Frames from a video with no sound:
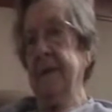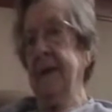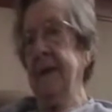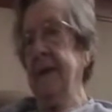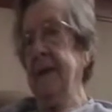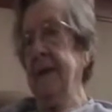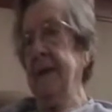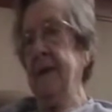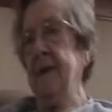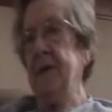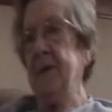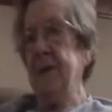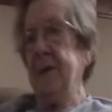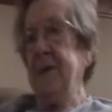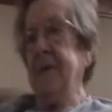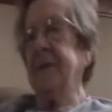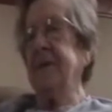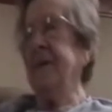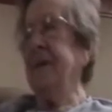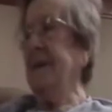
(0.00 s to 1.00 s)
and
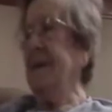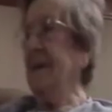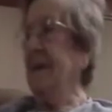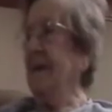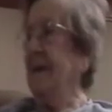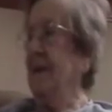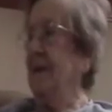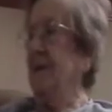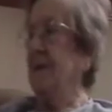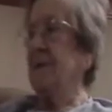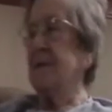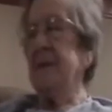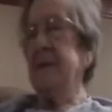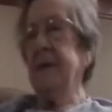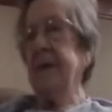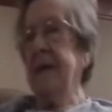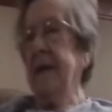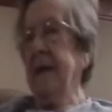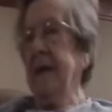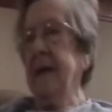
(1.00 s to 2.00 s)

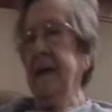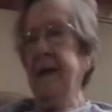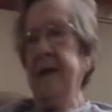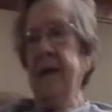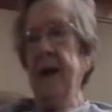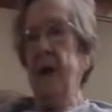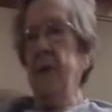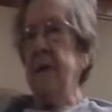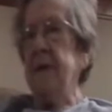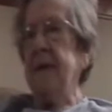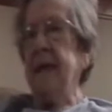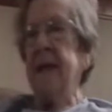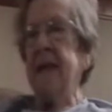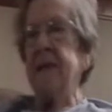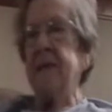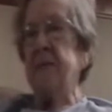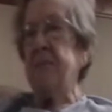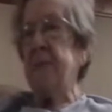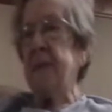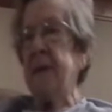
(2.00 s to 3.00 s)
he always has
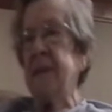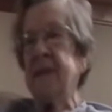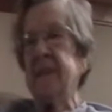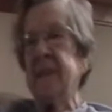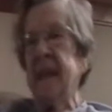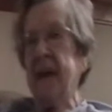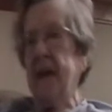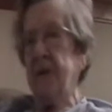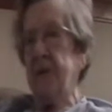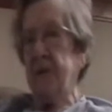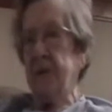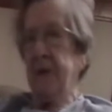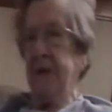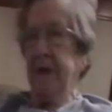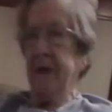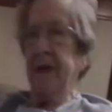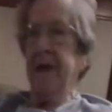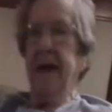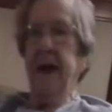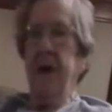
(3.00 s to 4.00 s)
to pick
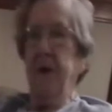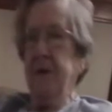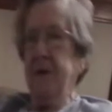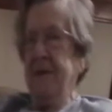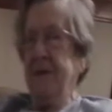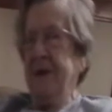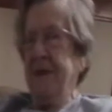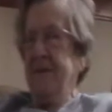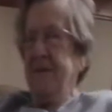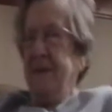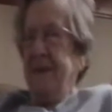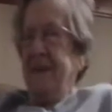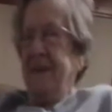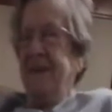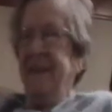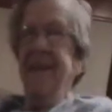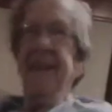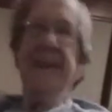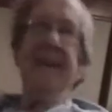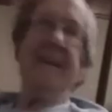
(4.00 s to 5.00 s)
Saturday.
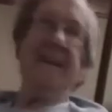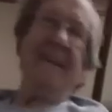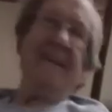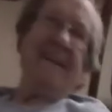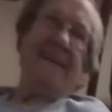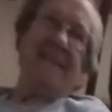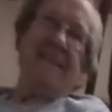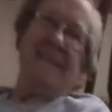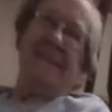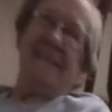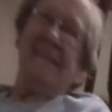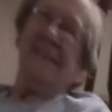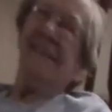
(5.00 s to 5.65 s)
So,